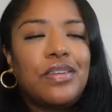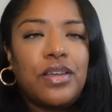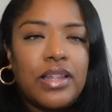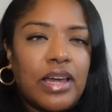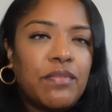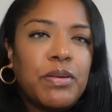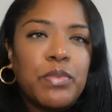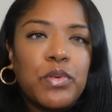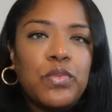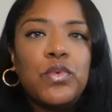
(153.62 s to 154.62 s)
A lot of
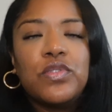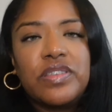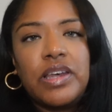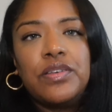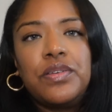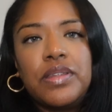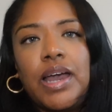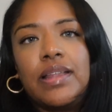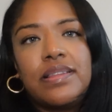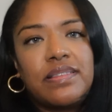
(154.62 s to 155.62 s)
people will tell you
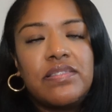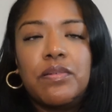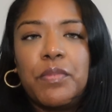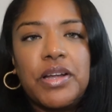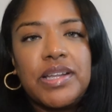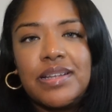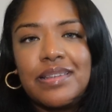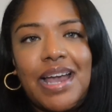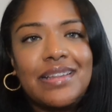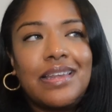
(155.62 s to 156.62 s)
that this is a marketing
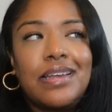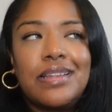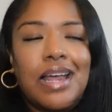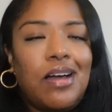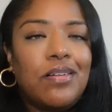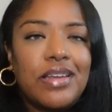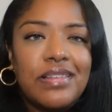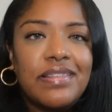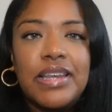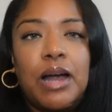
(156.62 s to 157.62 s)
tactic. Now,
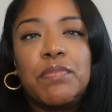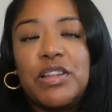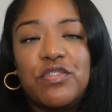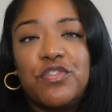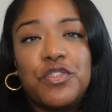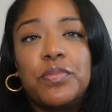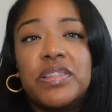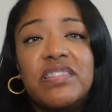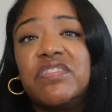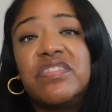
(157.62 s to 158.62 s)
is it? I'm not too sure, but
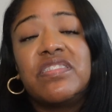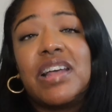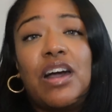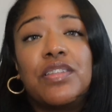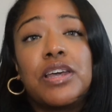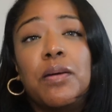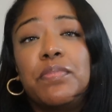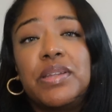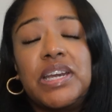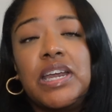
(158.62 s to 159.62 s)
this is just how the
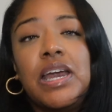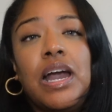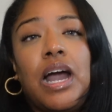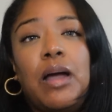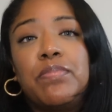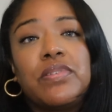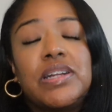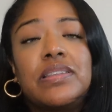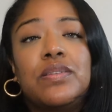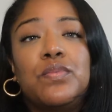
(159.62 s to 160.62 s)
company
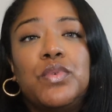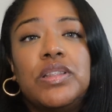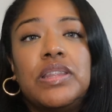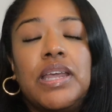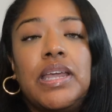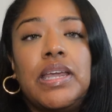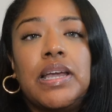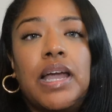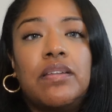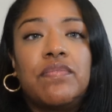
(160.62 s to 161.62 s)
operates and what they
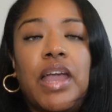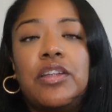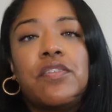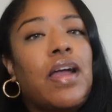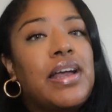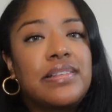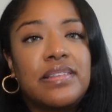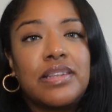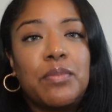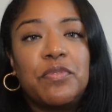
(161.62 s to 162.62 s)
kind of categorize the
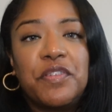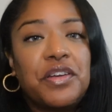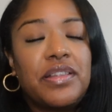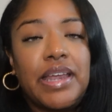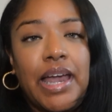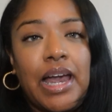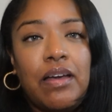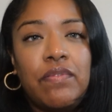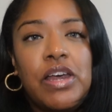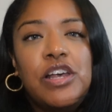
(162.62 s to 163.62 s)
type of hair that they have.